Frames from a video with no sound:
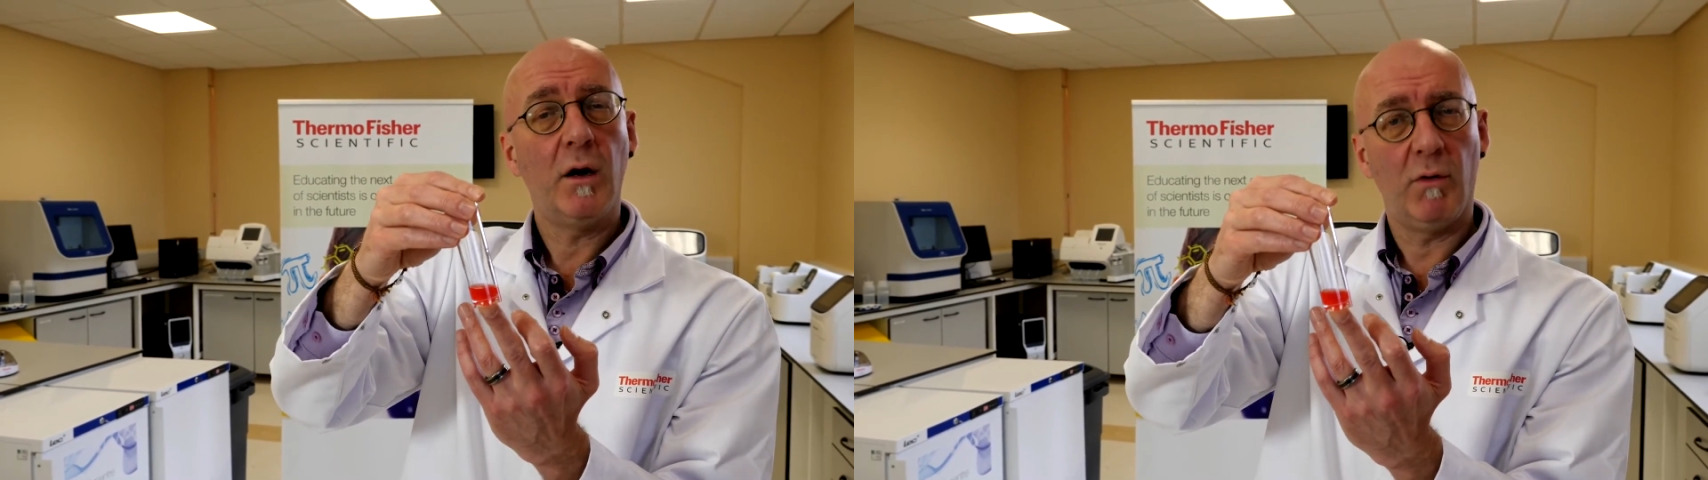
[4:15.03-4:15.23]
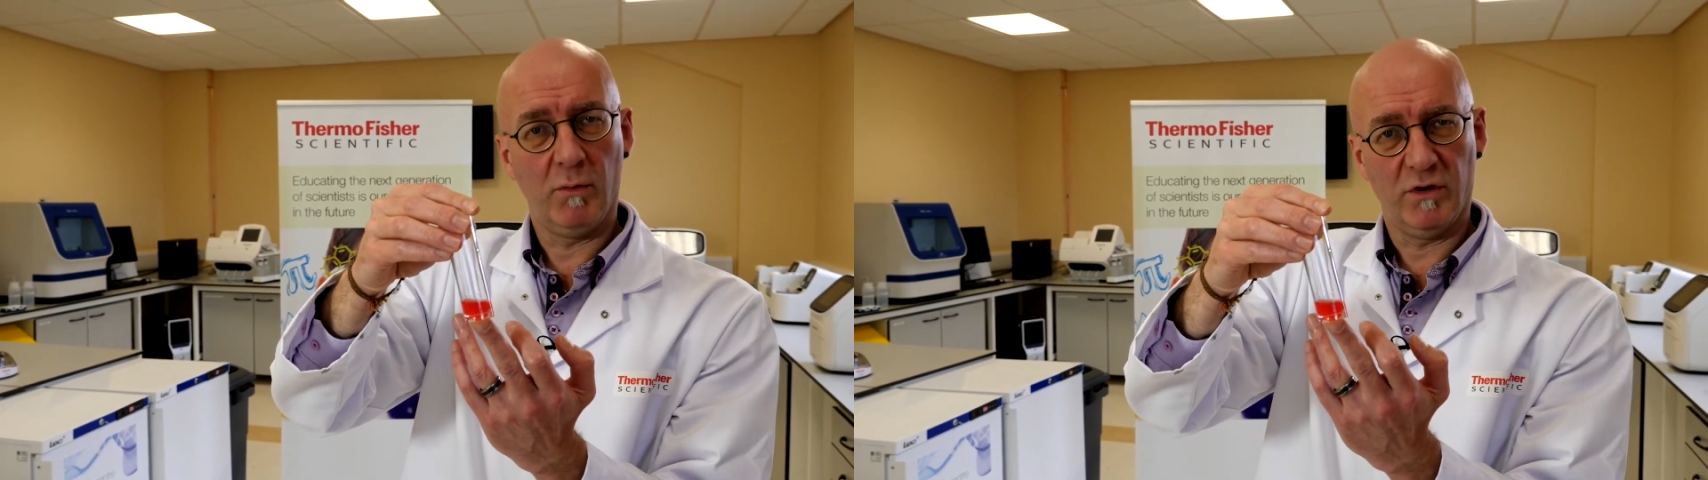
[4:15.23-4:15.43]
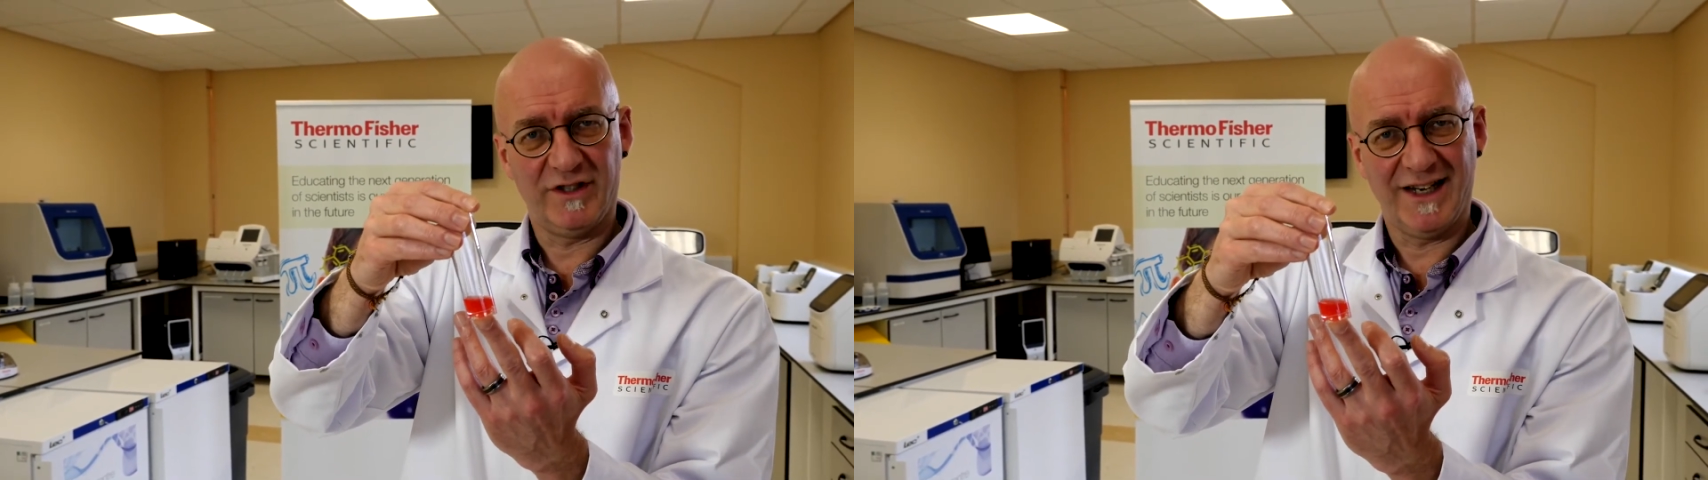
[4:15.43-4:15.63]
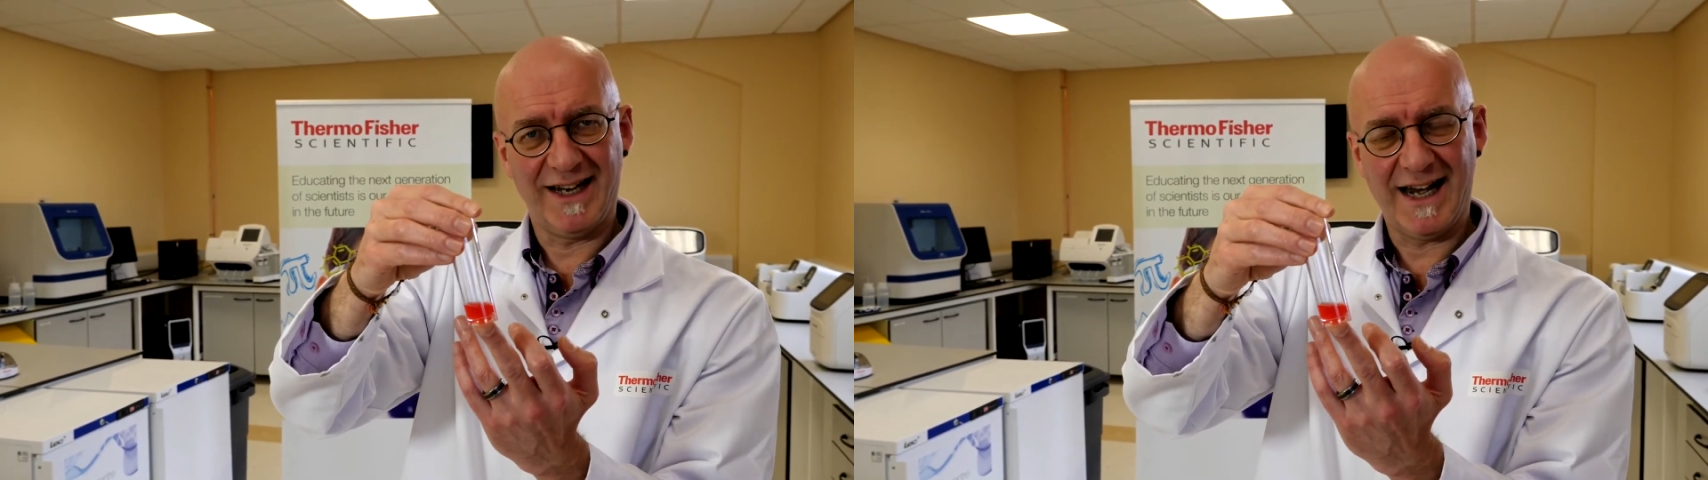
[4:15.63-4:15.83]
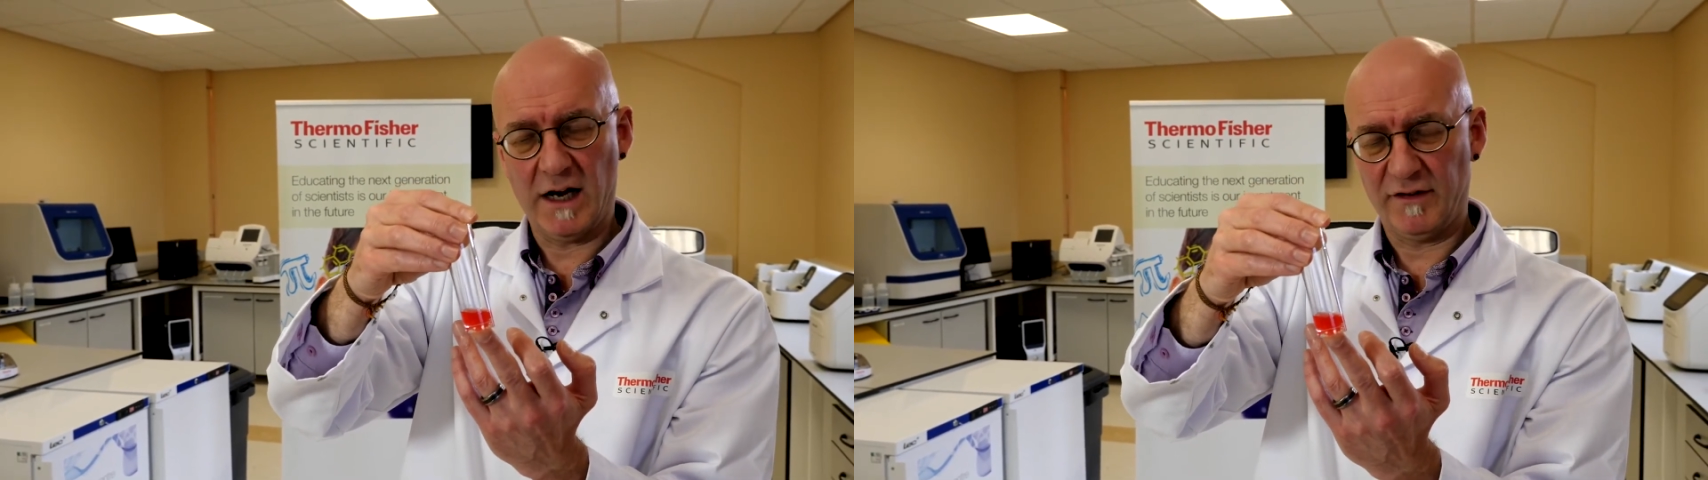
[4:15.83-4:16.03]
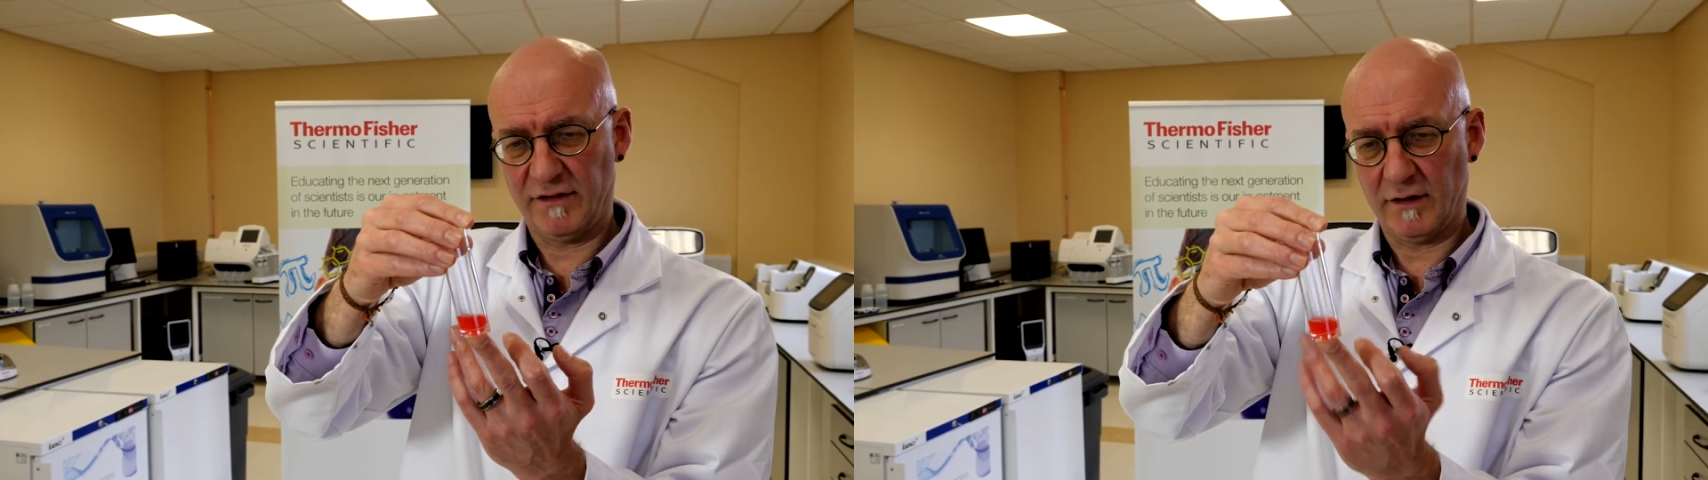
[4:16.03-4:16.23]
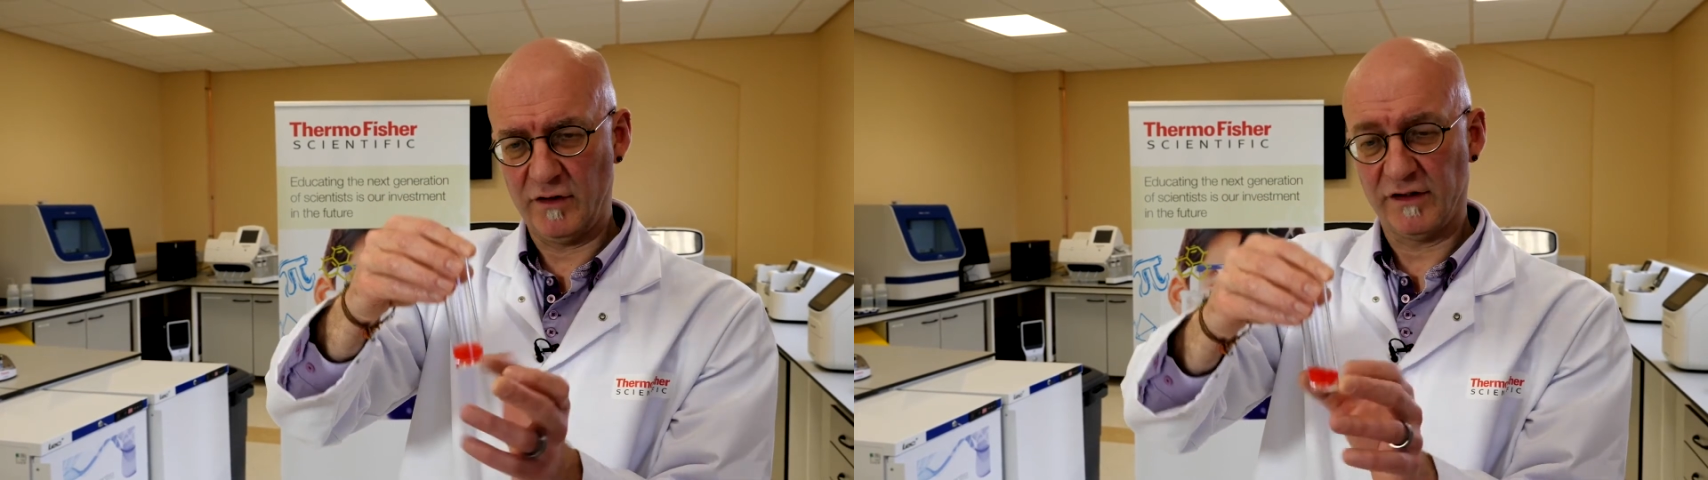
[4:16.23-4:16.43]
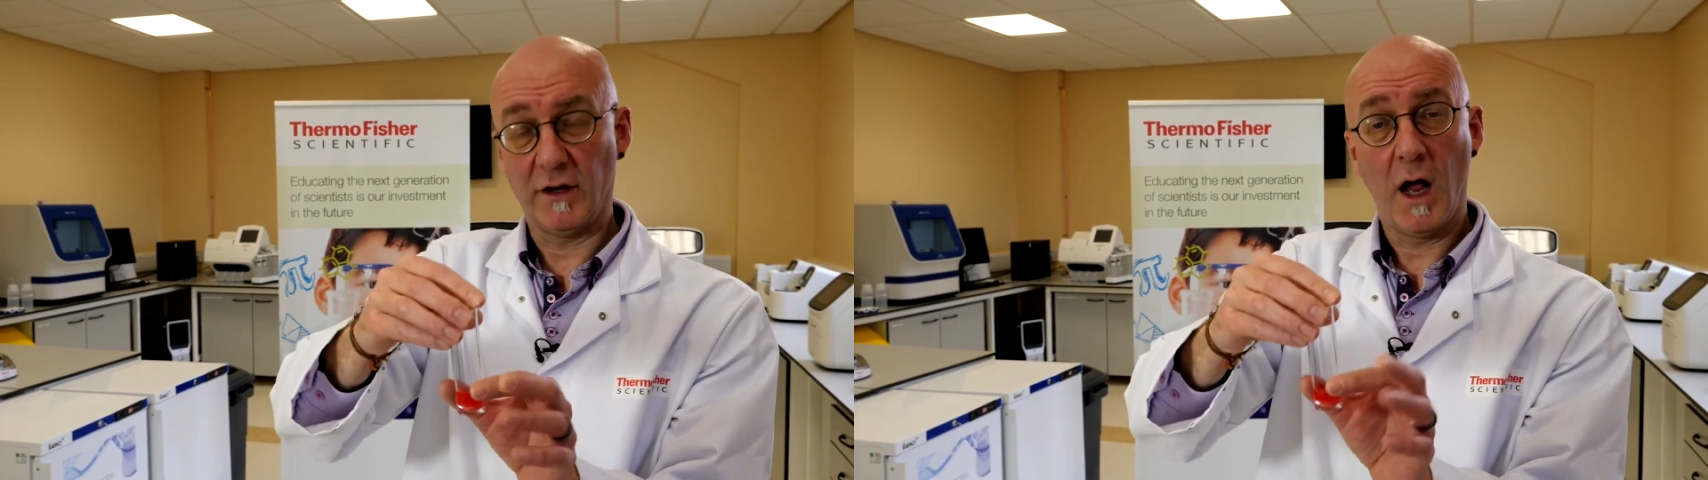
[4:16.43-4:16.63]
we want to get it out of
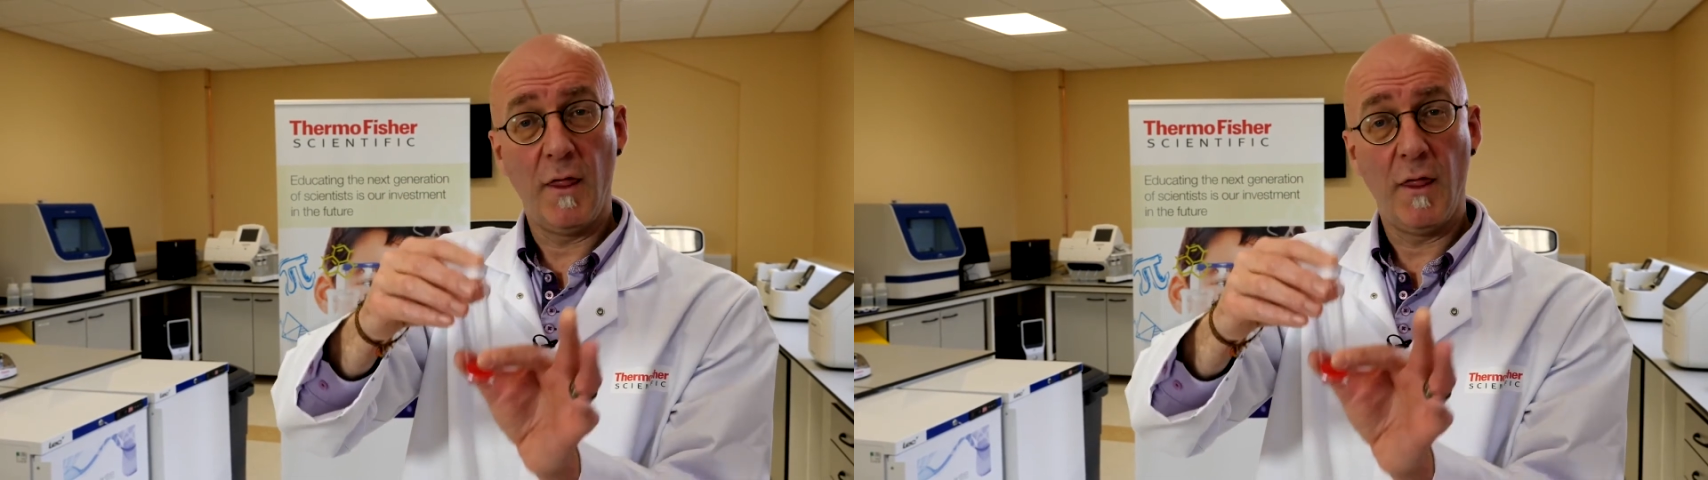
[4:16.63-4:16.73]
solution.